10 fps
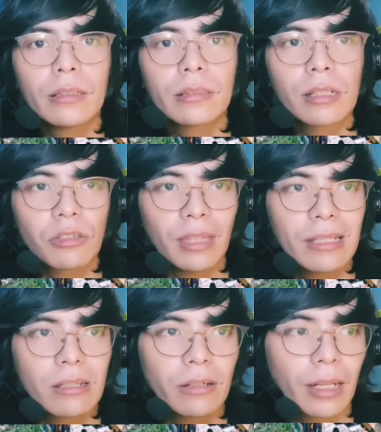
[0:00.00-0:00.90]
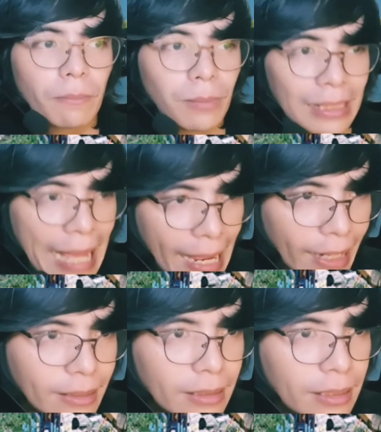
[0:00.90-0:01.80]
such things are not
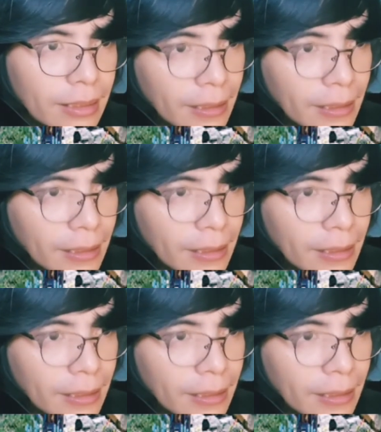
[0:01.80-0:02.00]
planned,